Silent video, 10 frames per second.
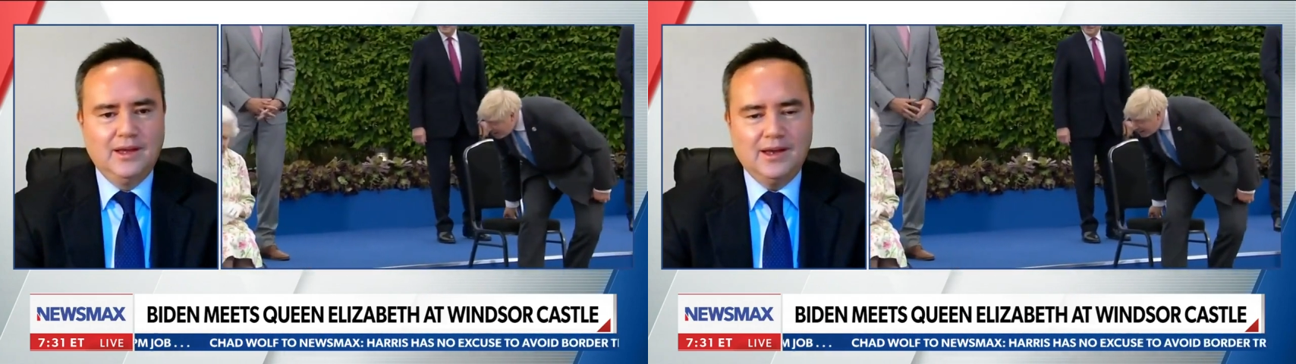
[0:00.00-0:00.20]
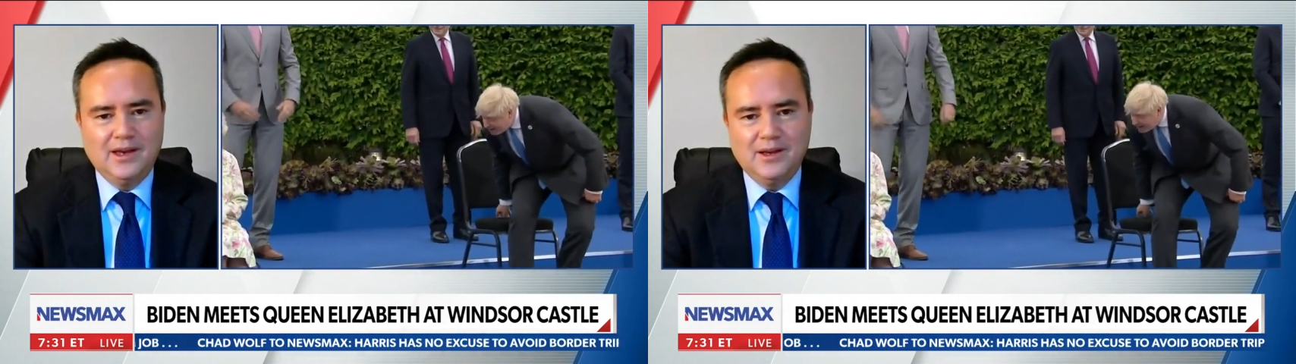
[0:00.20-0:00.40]

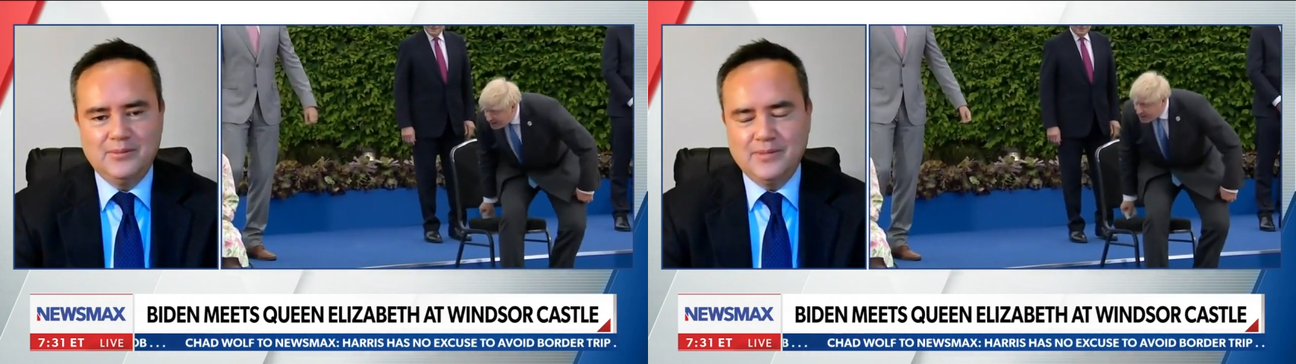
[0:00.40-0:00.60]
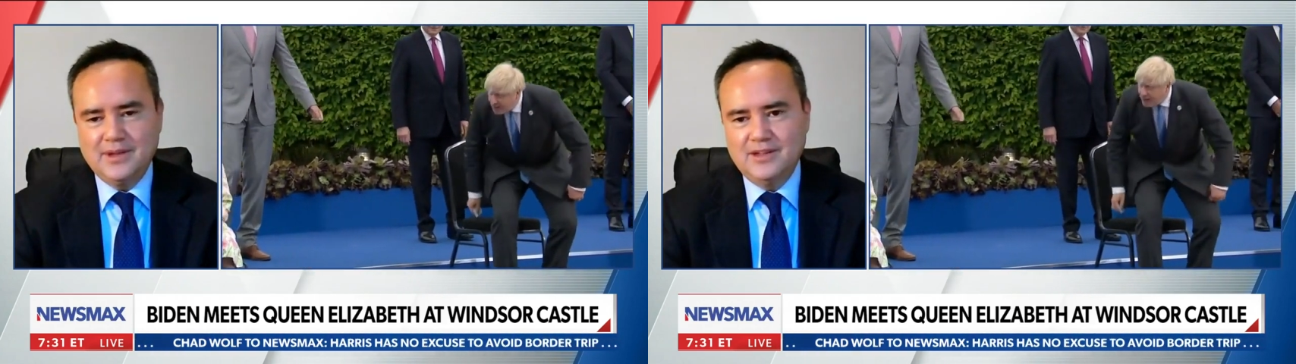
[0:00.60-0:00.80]

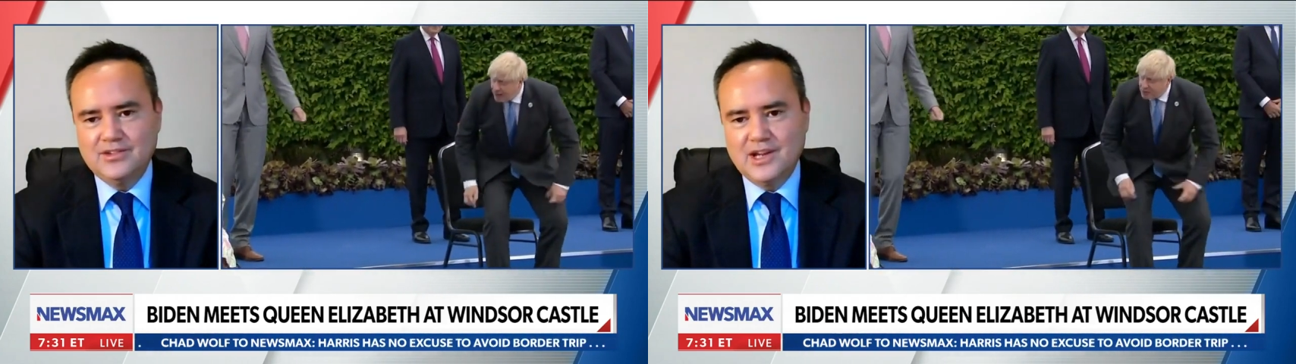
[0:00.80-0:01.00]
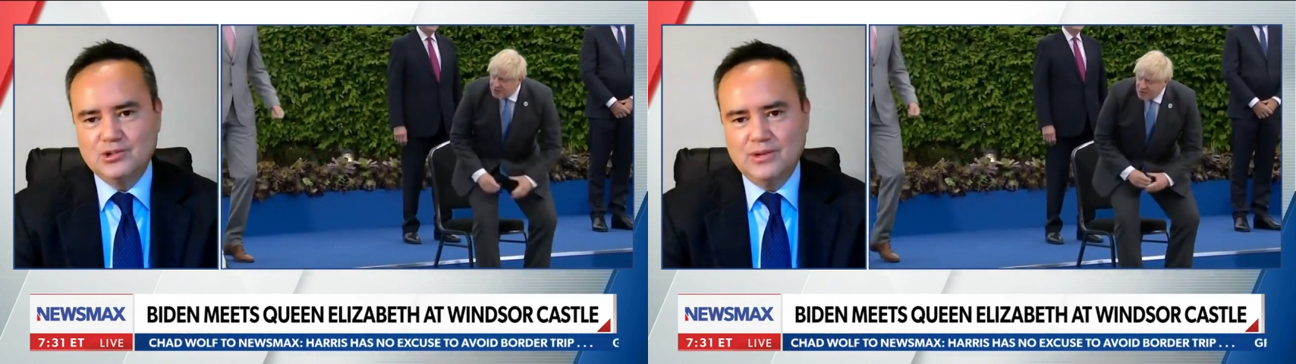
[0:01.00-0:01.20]
uh,
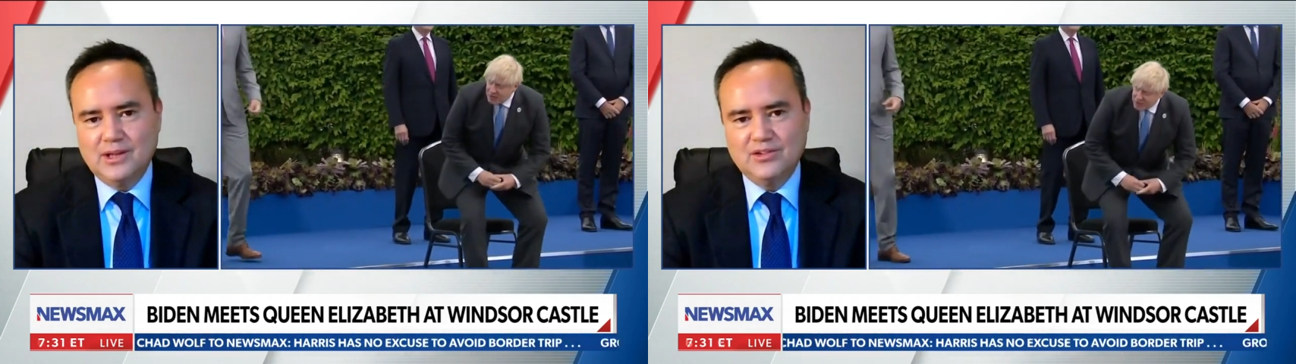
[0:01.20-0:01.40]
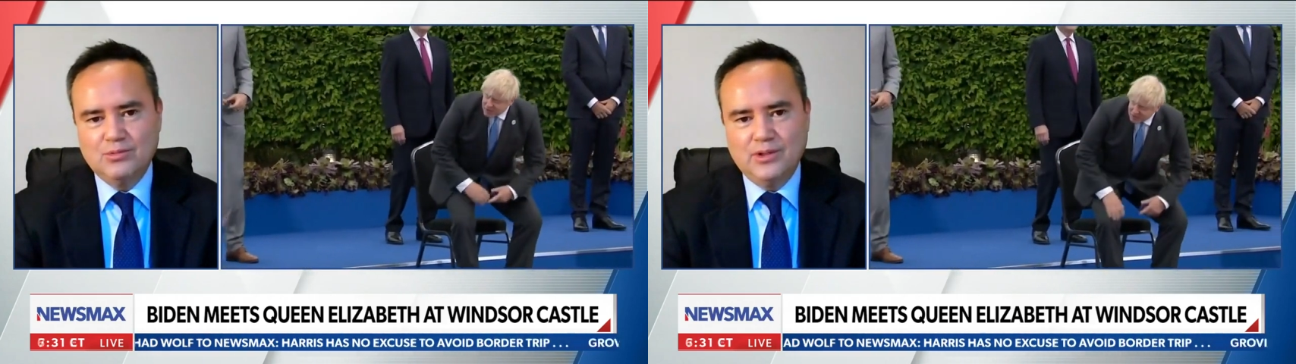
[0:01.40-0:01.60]
international
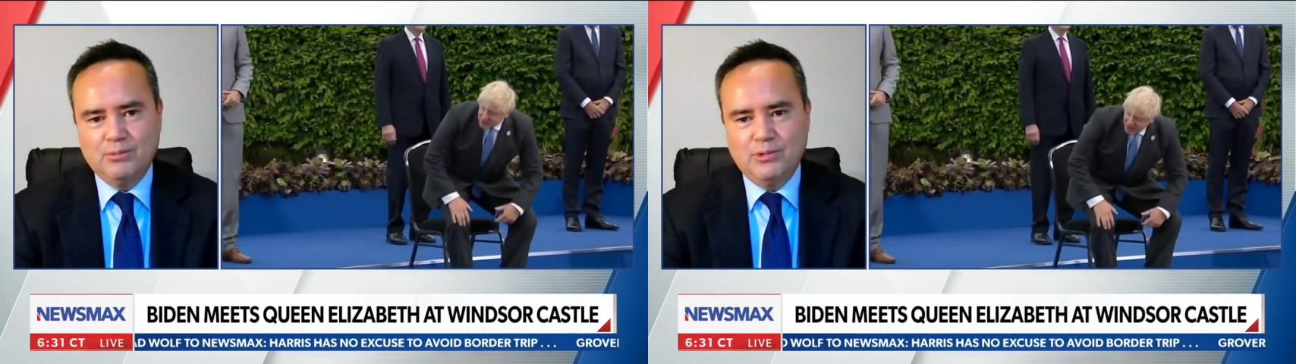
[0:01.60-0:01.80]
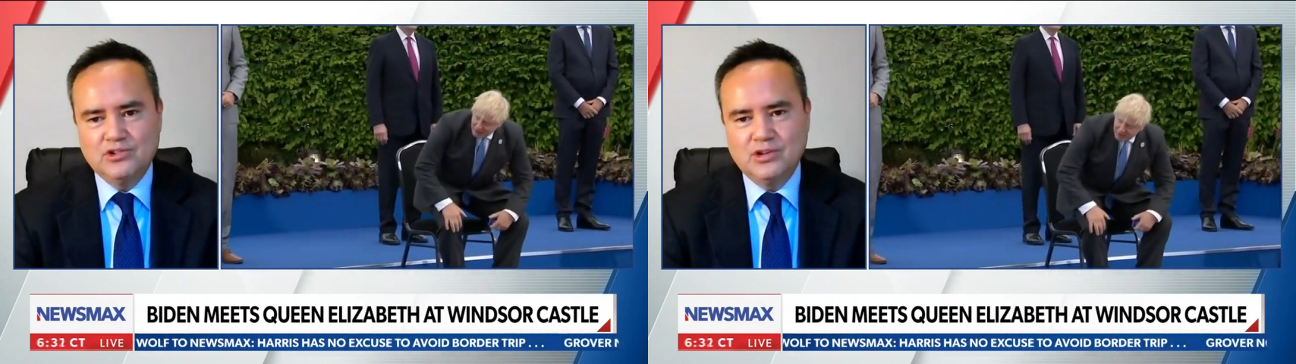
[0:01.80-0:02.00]
leaders
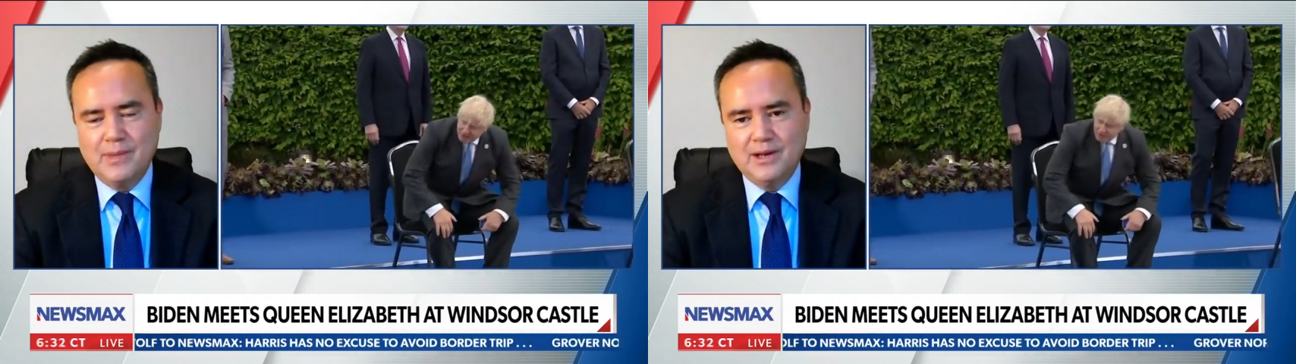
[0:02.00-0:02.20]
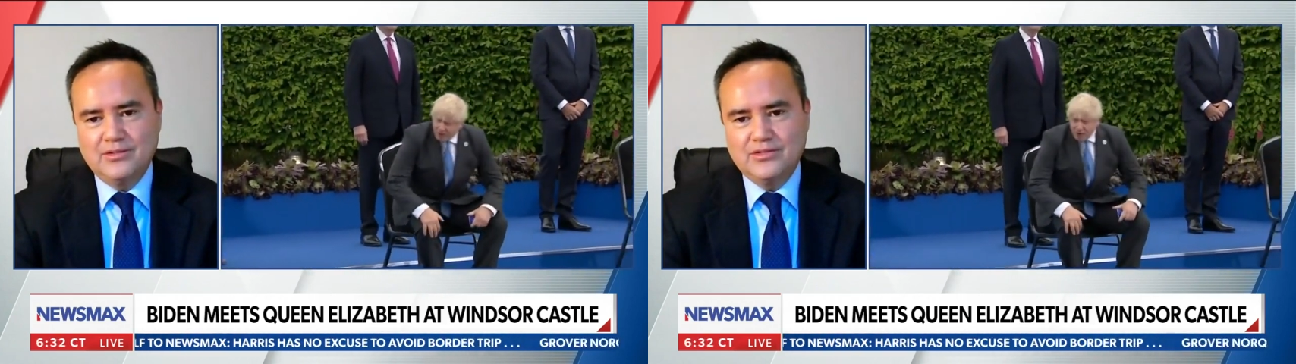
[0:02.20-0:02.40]
with, with
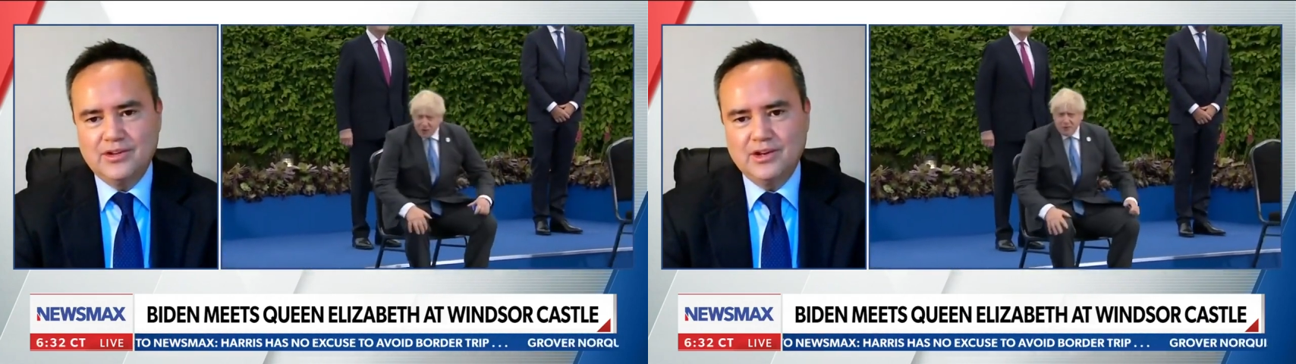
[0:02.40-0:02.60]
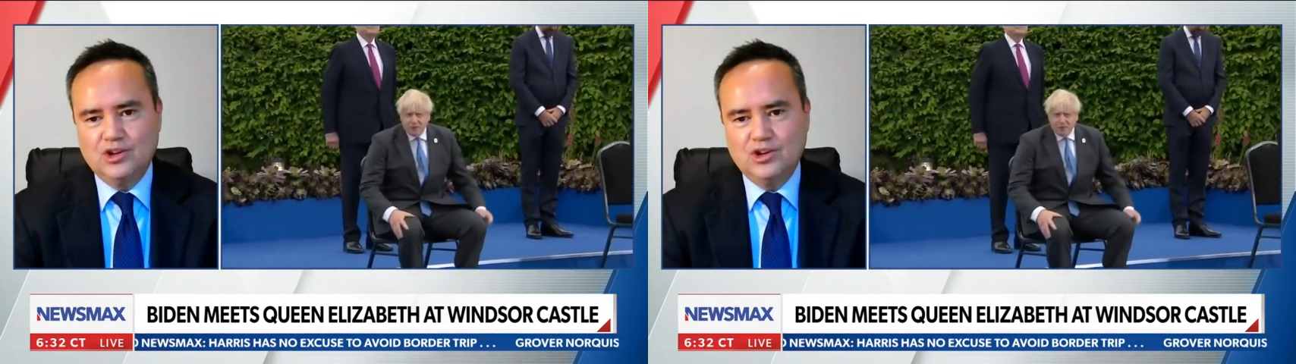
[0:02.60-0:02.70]
tremendous uh,